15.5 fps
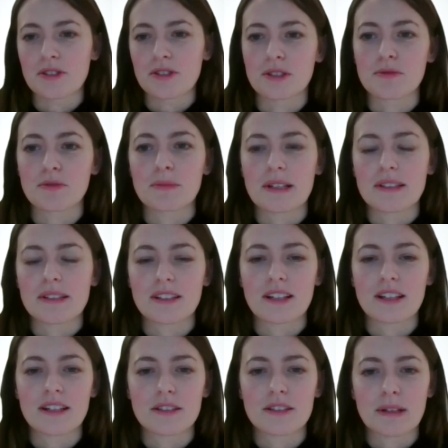question is for
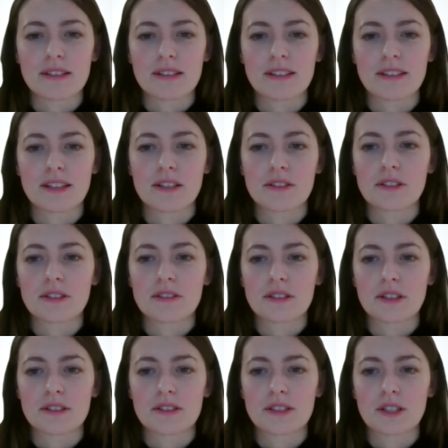Marcela, as Marcela
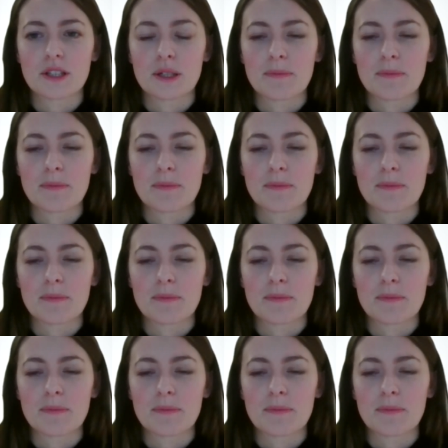discussed